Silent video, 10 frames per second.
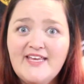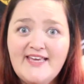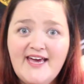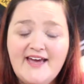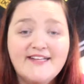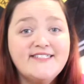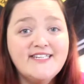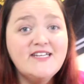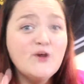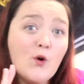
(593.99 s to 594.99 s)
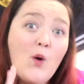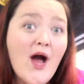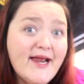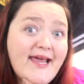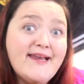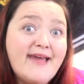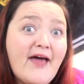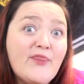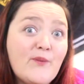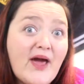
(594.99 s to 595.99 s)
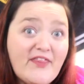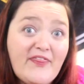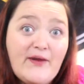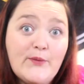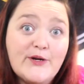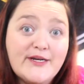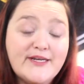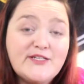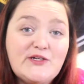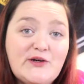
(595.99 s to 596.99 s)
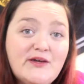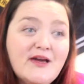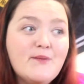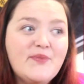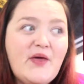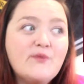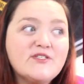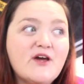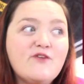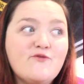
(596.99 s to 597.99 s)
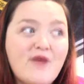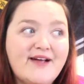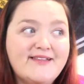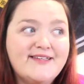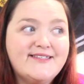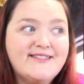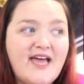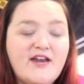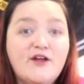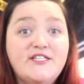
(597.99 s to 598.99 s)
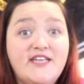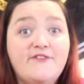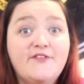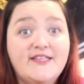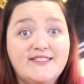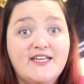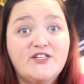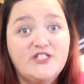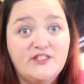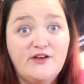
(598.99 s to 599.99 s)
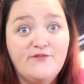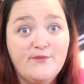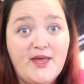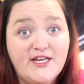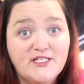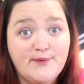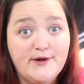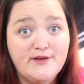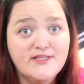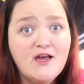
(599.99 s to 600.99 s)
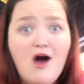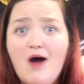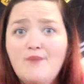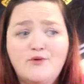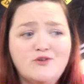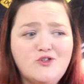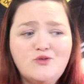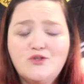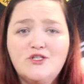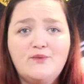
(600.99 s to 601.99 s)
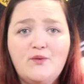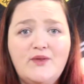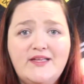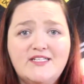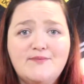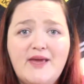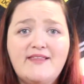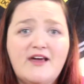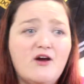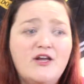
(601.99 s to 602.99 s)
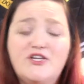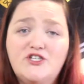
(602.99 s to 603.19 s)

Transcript: yeah, didn't quite end out the way that they wanted it to, but that was kind of reckless, and I definitely say she's learned from that experience. I'm not sure she'd be willing to make that kind of